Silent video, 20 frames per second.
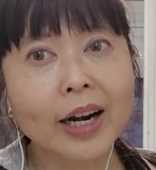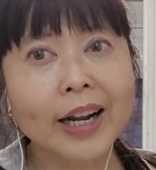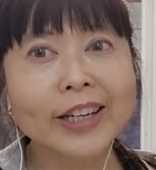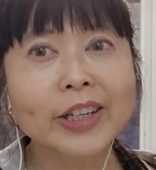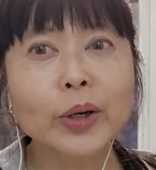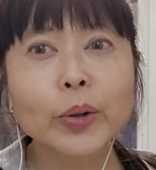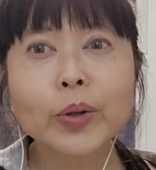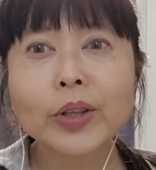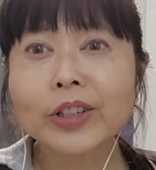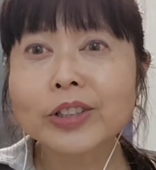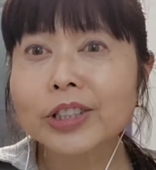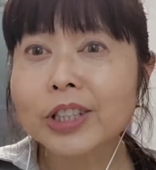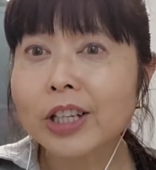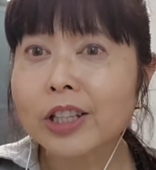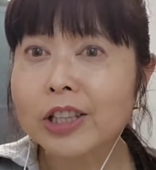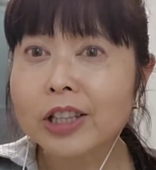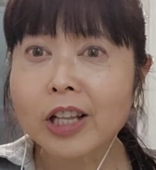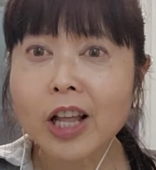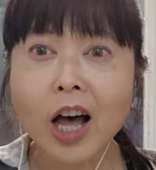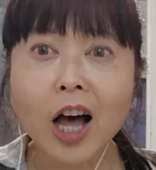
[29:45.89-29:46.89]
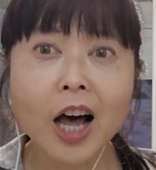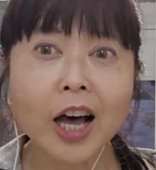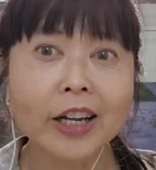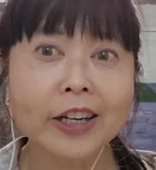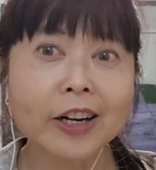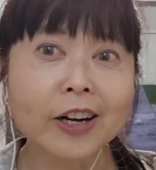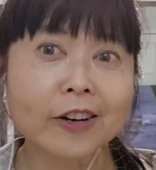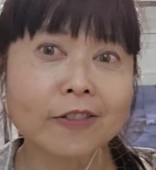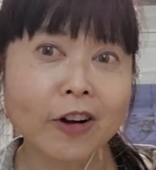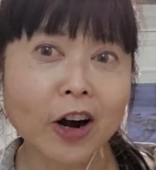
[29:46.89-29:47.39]
I know there's a
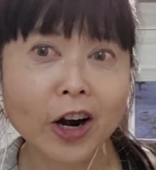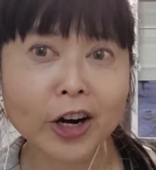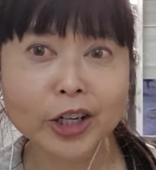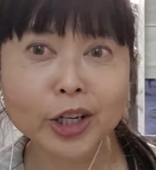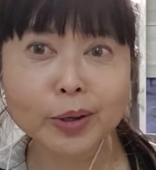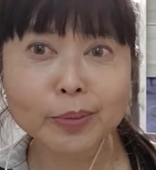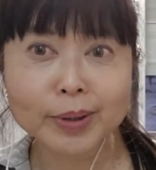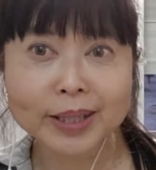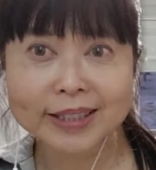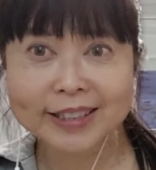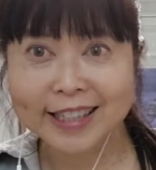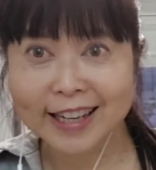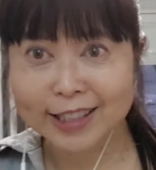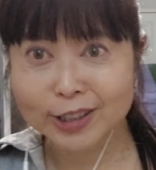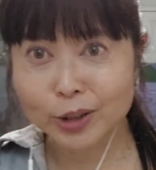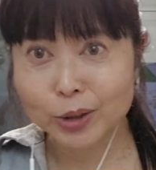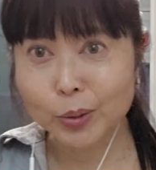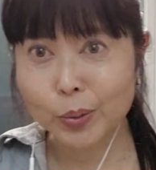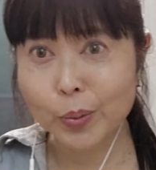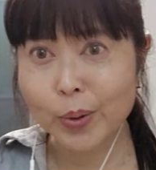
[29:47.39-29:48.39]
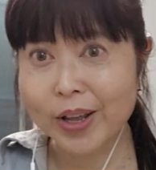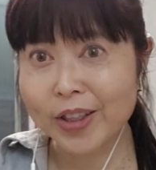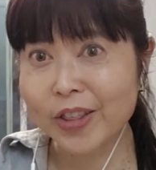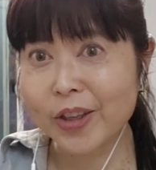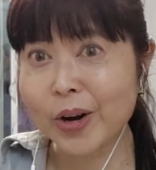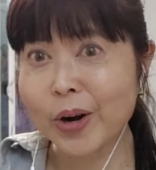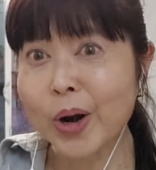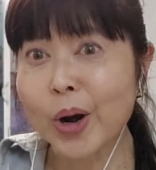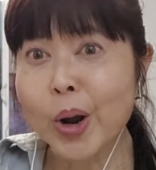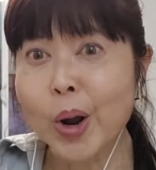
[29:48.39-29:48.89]
lot of arguments as to
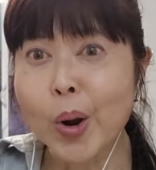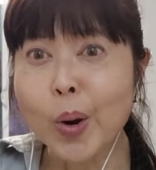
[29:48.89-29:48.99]
whether